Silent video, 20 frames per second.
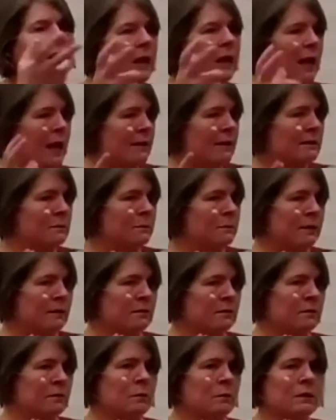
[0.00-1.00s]
many
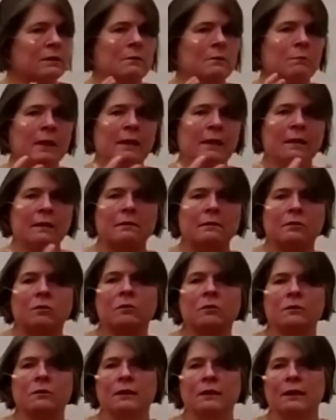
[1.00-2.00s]
aspects to it that make it the
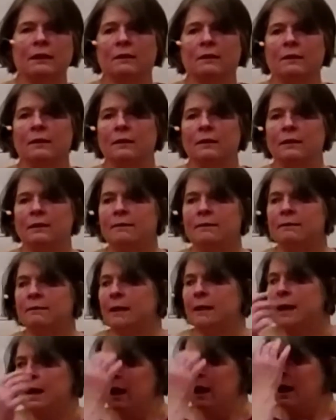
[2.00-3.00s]
good thing that it
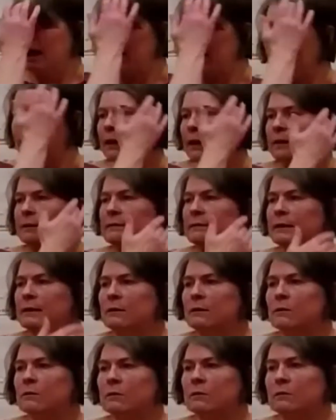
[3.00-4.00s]
is. Um, and as
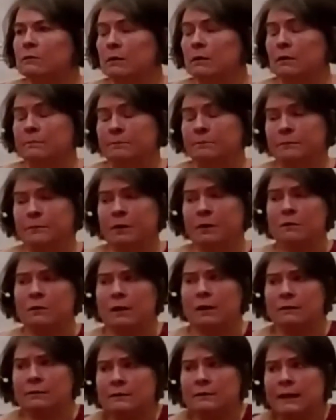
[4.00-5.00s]
Deacon
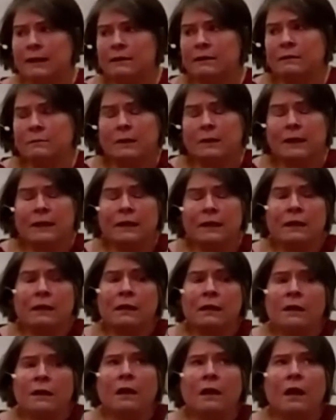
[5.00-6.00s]
O'Donnell said at the
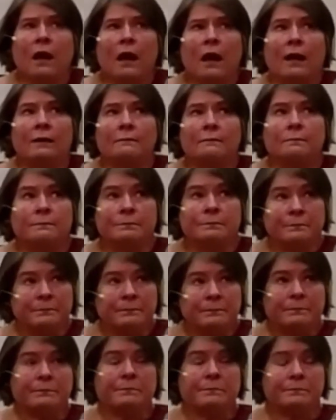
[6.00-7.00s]
beginning,
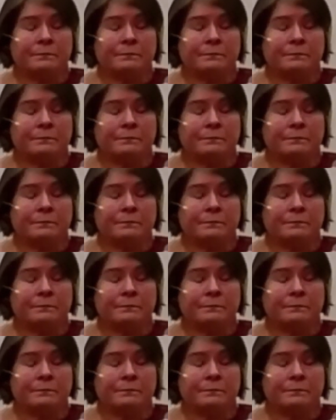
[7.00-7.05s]
um,